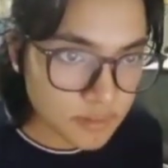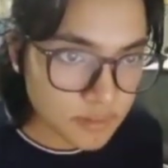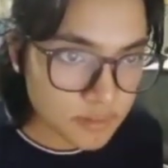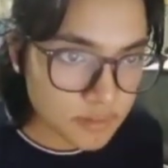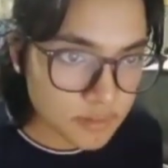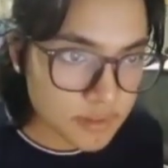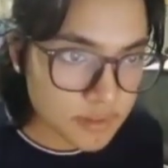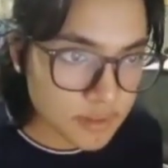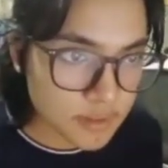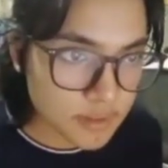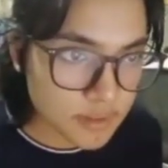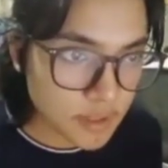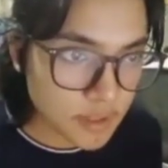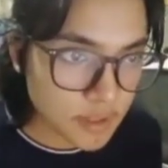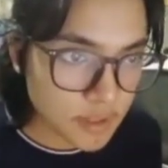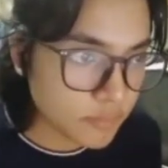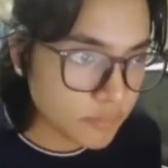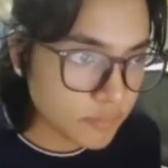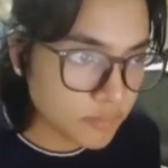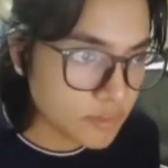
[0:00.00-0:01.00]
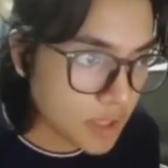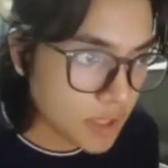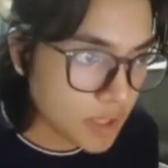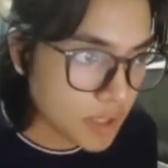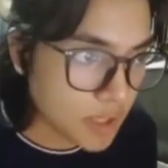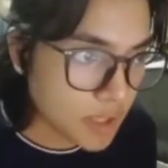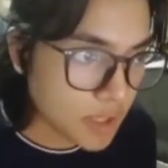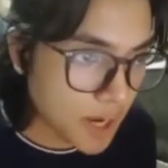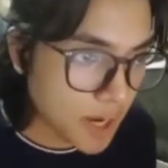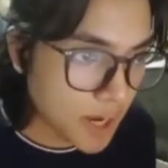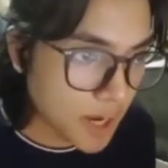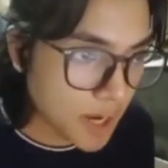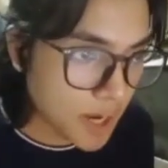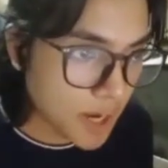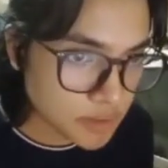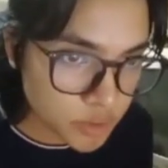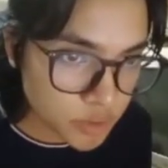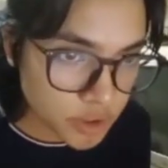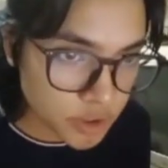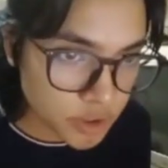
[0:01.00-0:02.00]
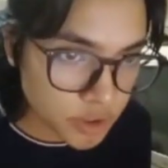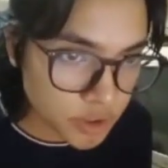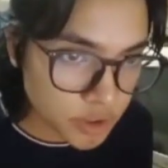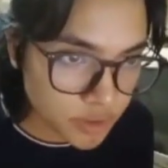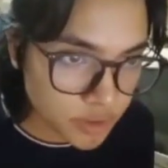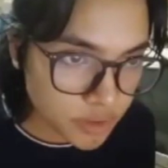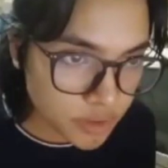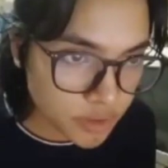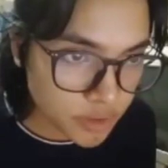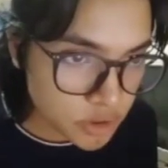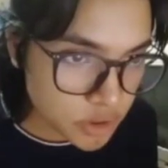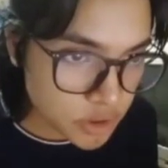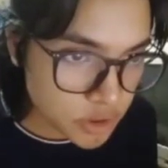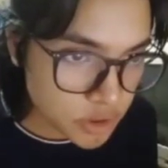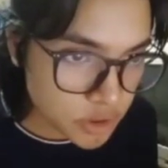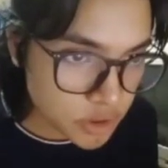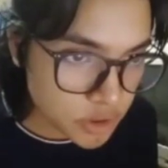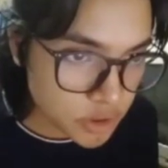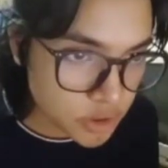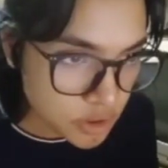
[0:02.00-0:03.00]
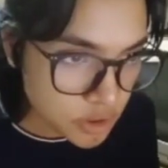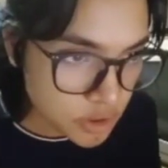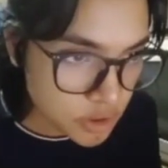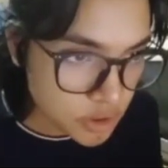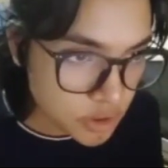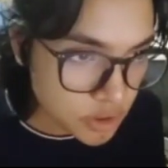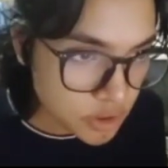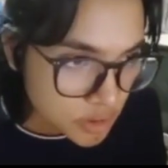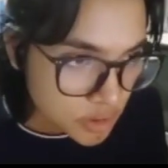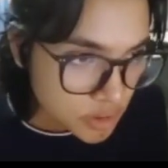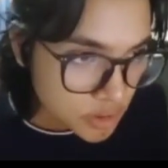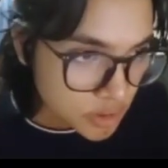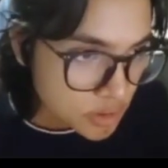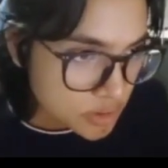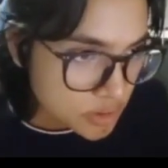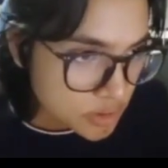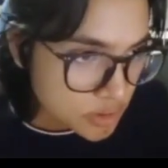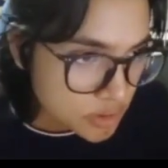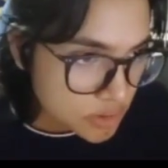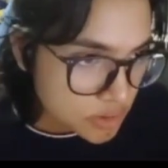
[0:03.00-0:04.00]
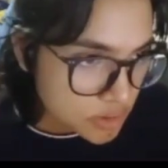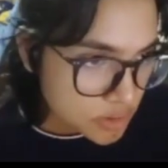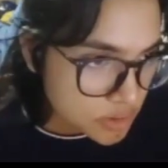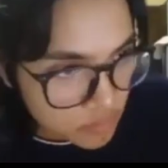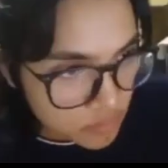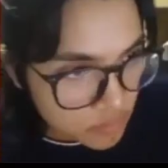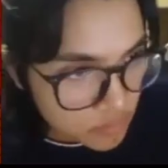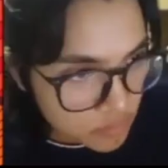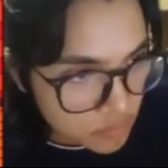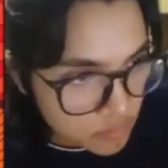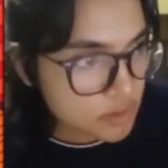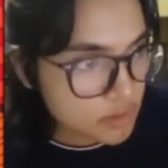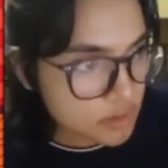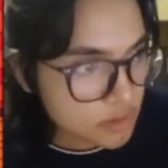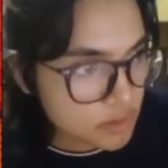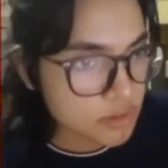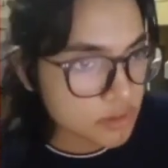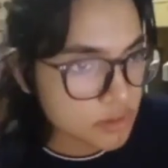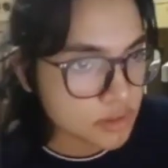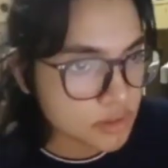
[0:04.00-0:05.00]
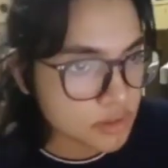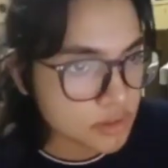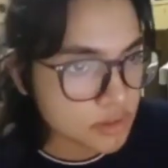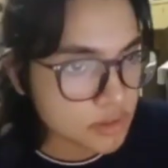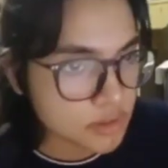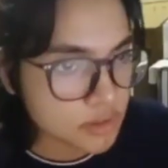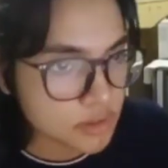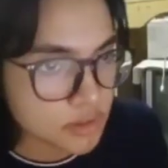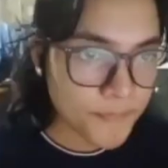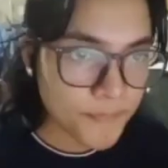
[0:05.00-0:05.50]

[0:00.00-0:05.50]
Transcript: level has 2 children each, so this is okay.